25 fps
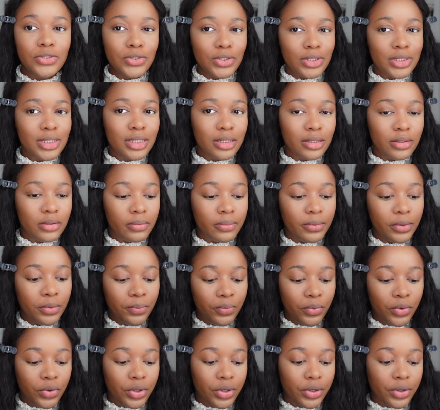just a little bit
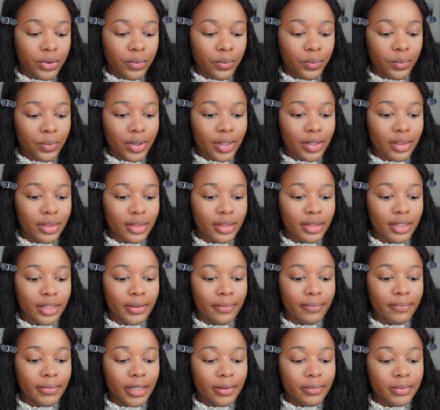more with the
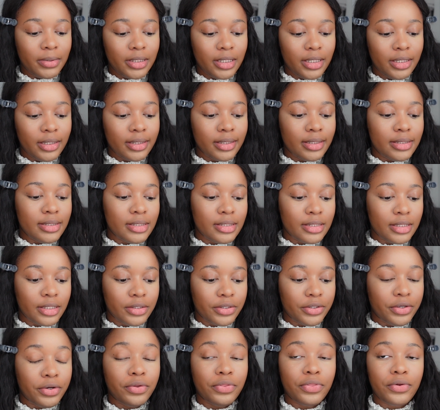Maybelline
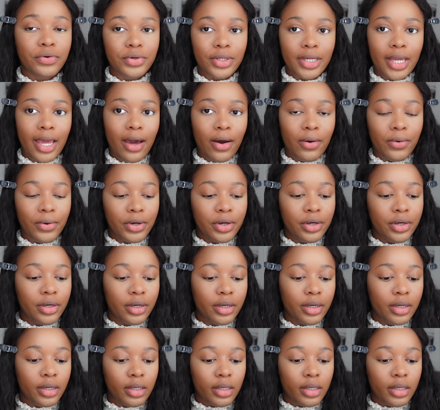Concealer 30 Hour.